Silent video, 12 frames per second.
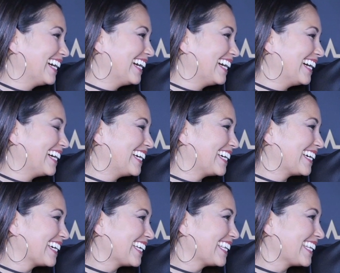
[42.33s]

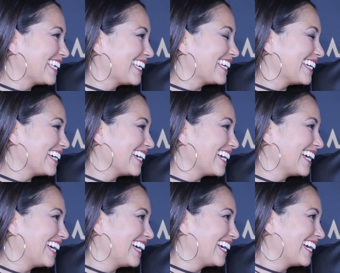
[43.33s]

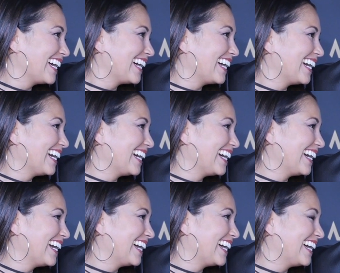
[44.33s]

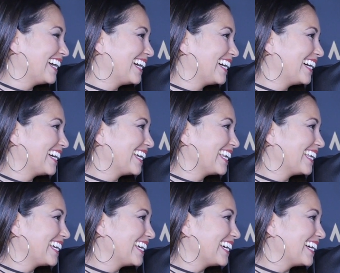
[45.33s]

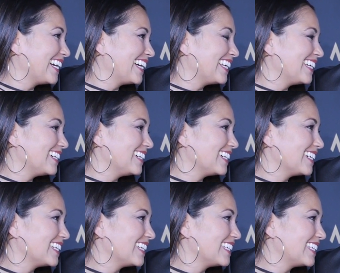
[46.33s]

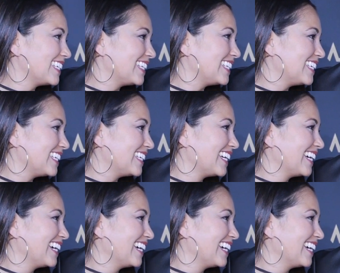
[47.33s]
(silent)